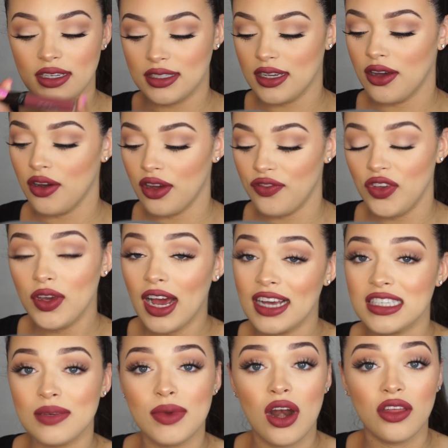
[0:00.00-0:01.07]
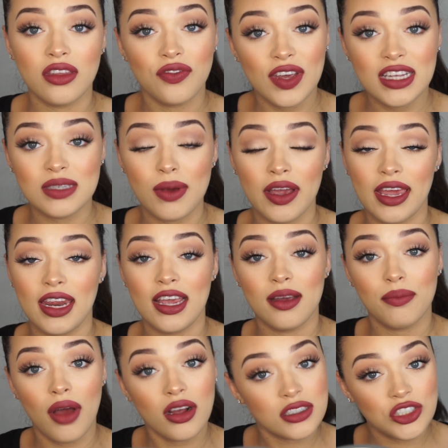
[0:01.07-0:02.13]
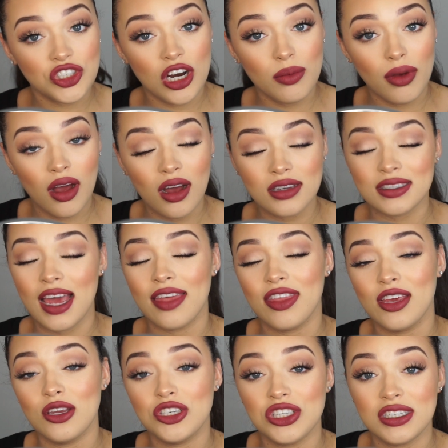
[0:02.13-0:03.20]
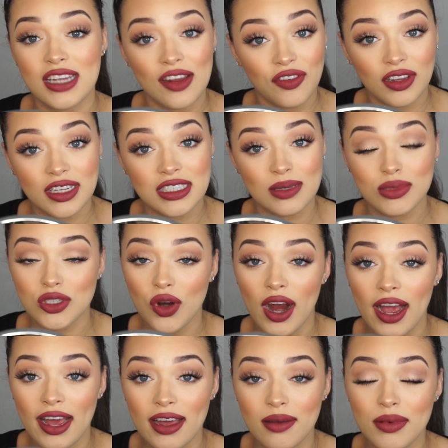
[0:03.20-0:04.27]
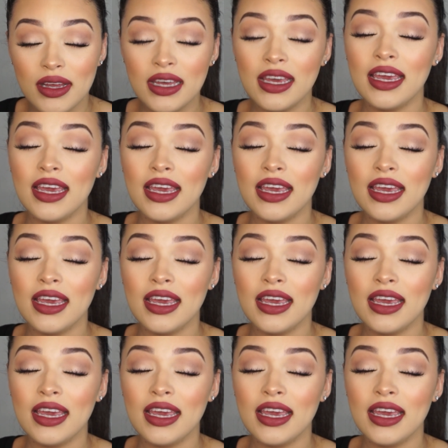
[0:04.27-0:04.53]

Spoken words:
So if you guys have been on the fence about getting a Boxycharm box, I think you should definitely subscribe.